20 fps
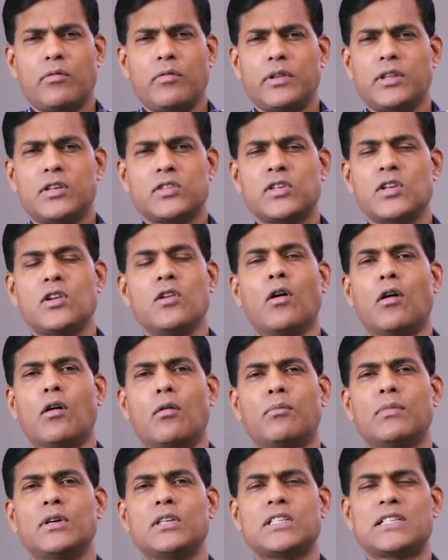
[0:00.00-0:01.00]
with his
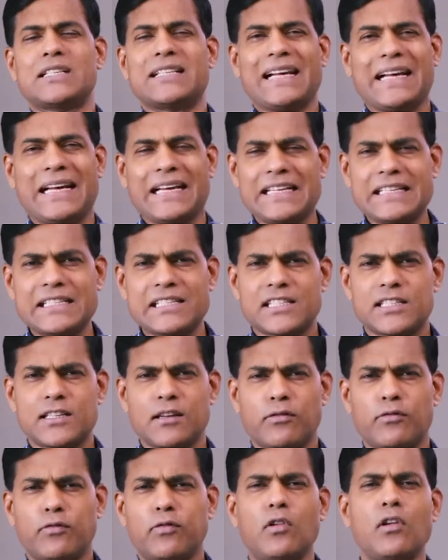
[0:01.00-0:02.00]
enormous size,
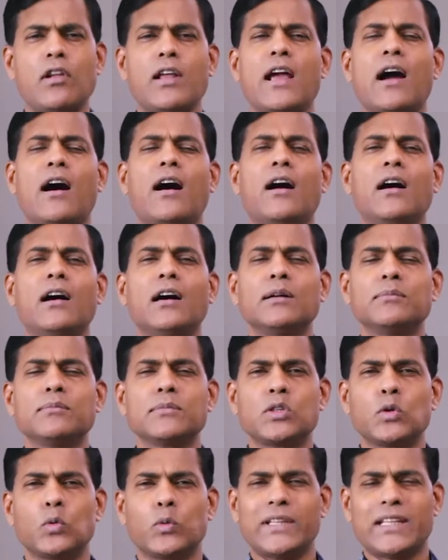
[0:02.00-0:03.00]
fully
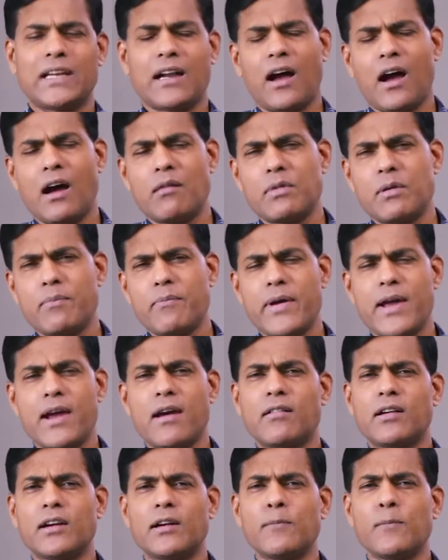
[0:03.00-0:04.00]
armed with an armor
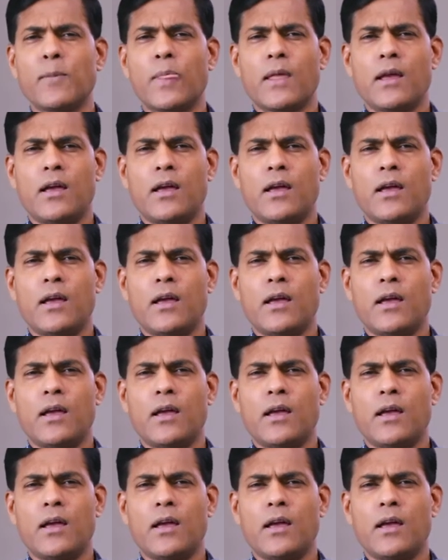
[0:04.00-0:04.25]
bearer,